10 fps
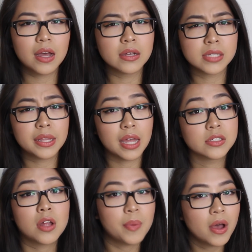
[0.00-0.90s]
I was like,
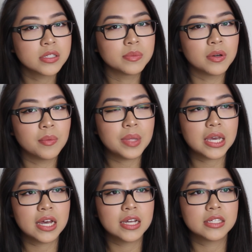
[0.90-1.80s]
that's not possible
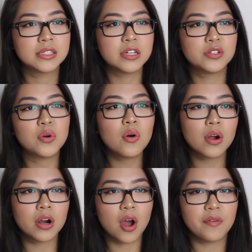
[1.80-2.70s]
because the
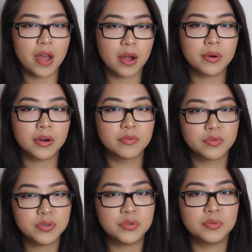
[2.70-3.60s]
door of our
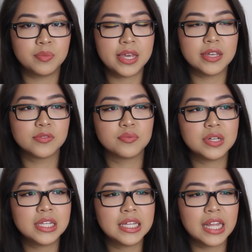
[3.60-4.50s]
room is
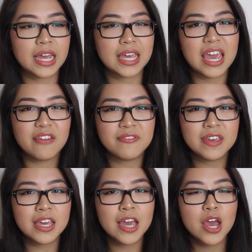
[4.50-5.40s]
really like
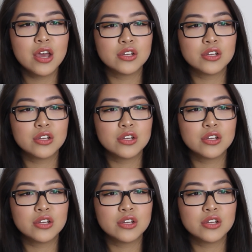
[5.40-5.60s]
iffy.